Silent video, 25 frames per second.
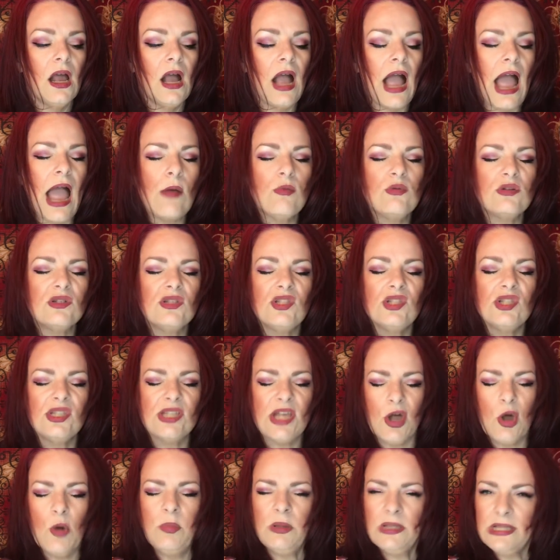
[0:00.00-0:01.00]
I was
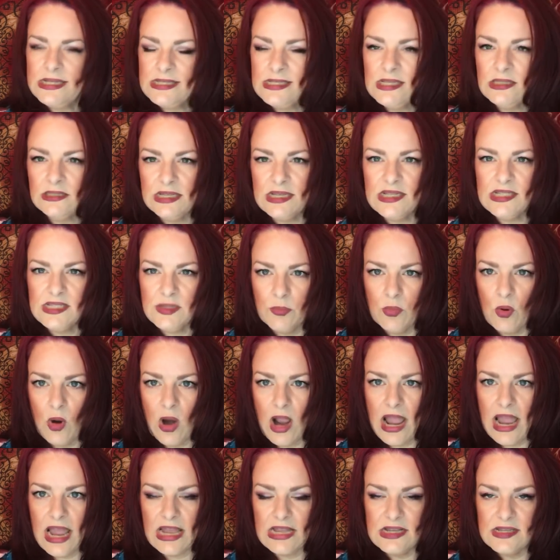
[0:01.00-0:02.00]
so pleasantly
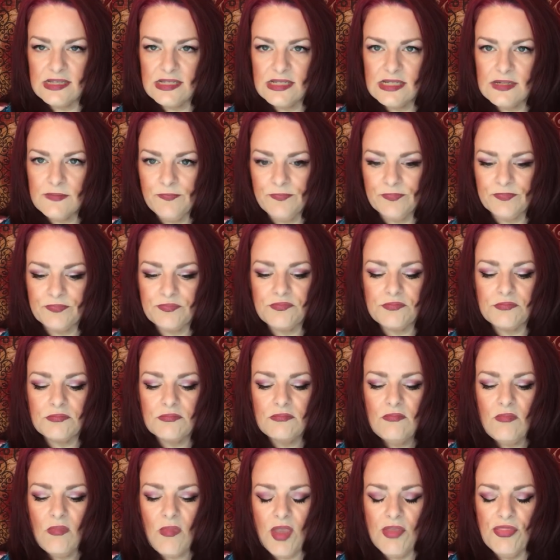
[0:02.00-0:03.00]
surprised
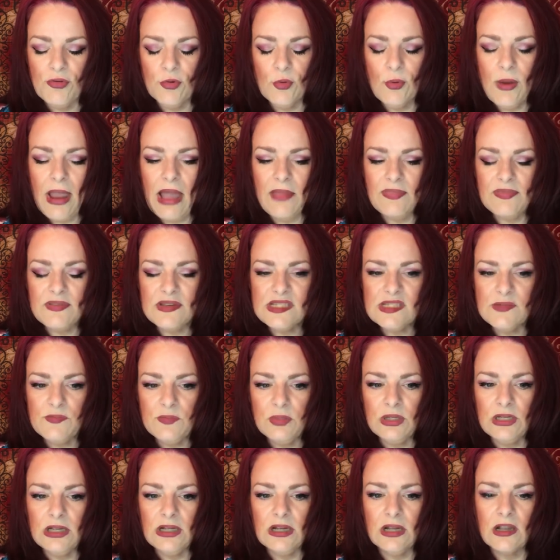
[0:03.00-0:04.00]
throughout this
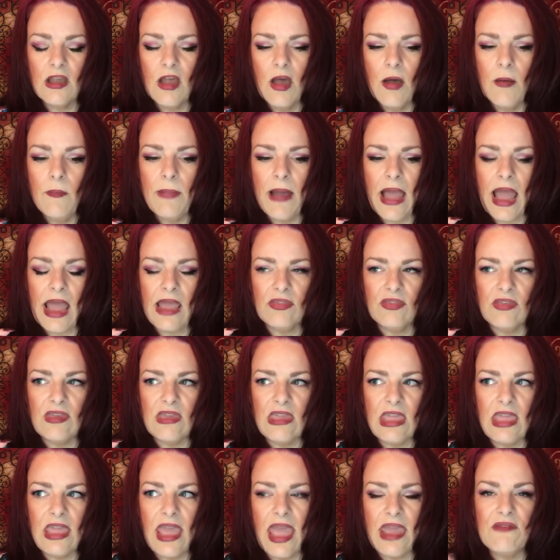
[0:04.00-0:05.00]
book by
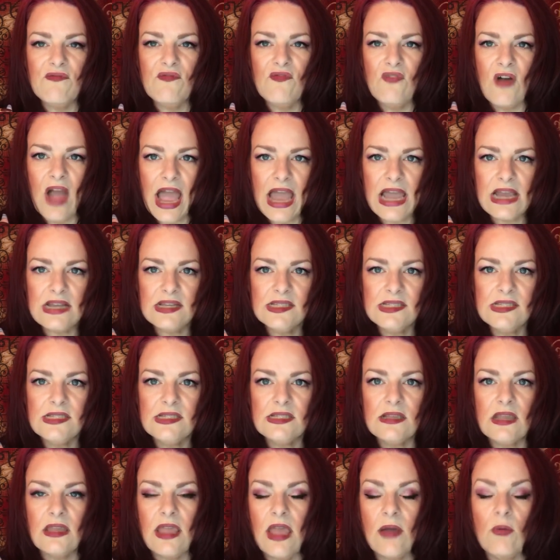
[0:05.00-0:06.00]
the
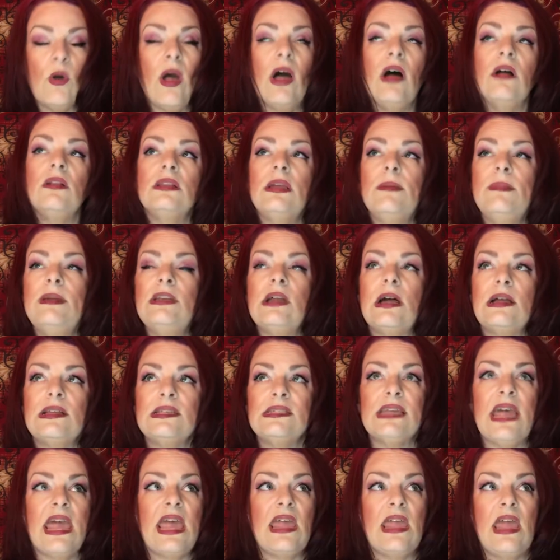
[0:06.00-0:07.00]
advice, well, let me not
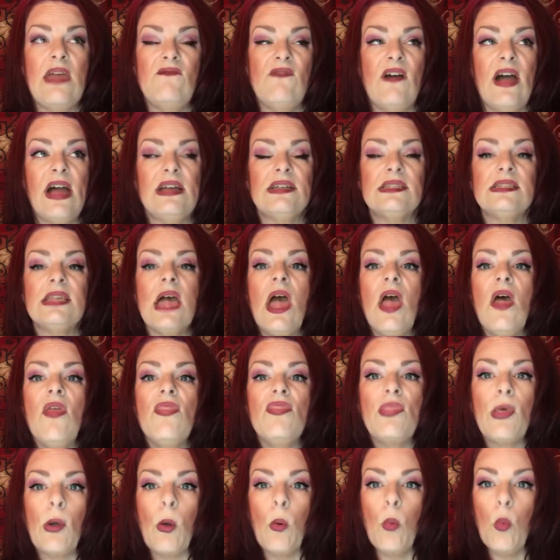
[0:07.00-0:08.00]
say advice,
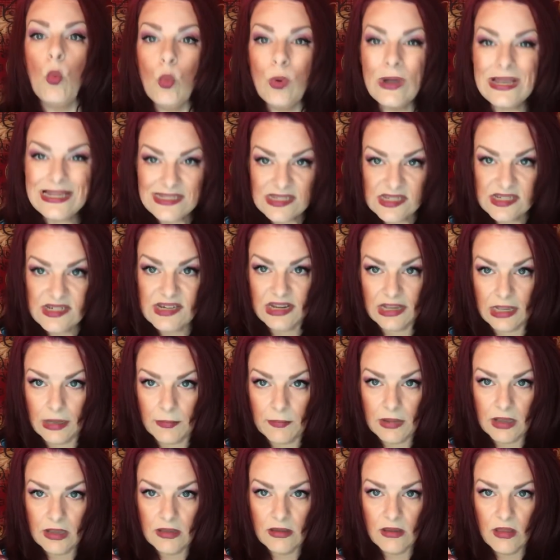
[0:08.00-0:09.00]
the
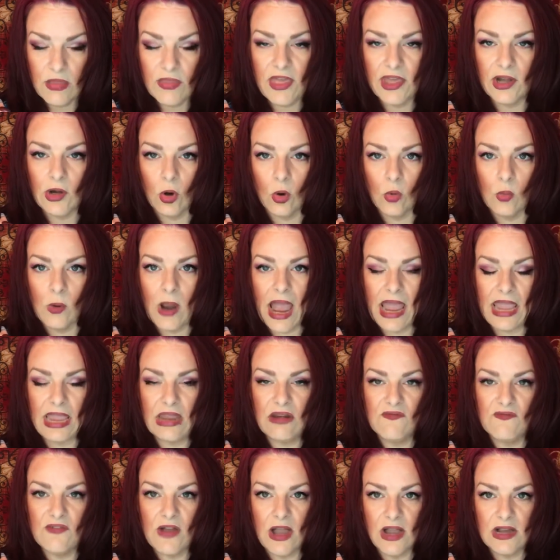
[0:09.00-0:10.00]
wisdom that
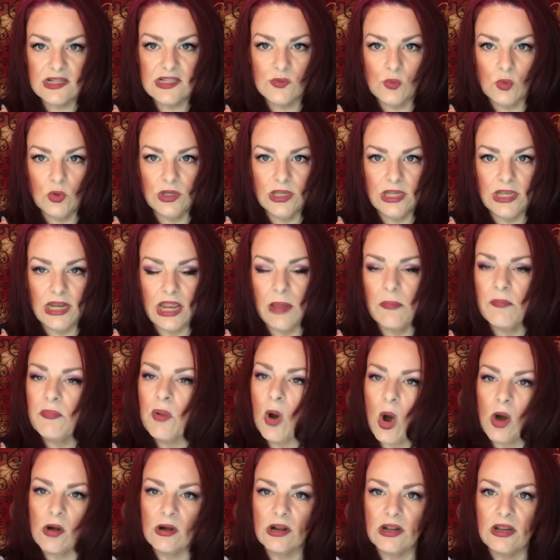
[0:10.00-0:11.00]
Orion Foxwood
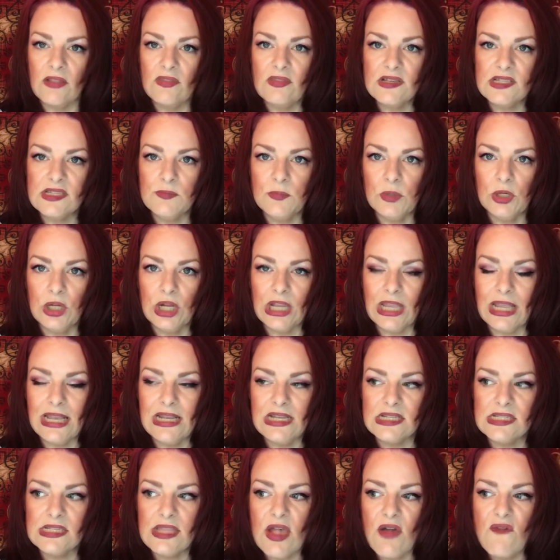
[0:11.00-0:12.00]
imparted in this book
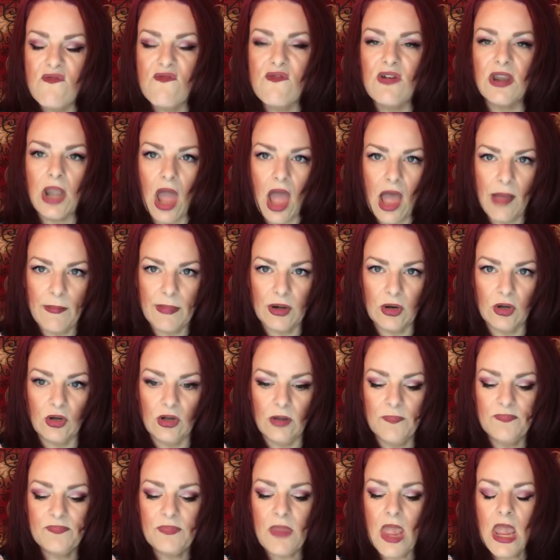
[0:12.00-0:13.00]
is
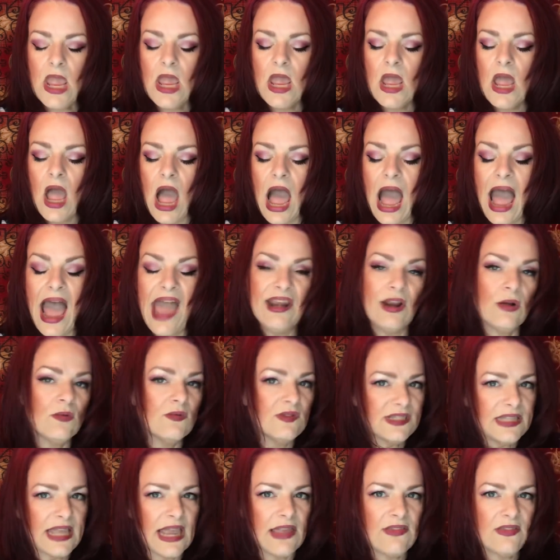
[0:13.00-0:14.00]
phenomenal. I
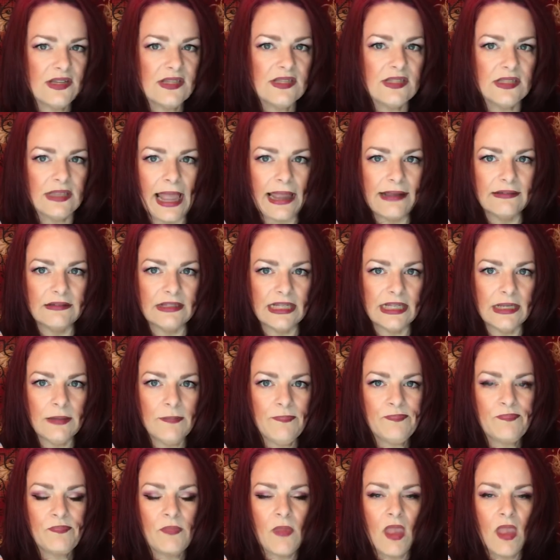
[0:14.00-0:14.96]
don't say this lightly.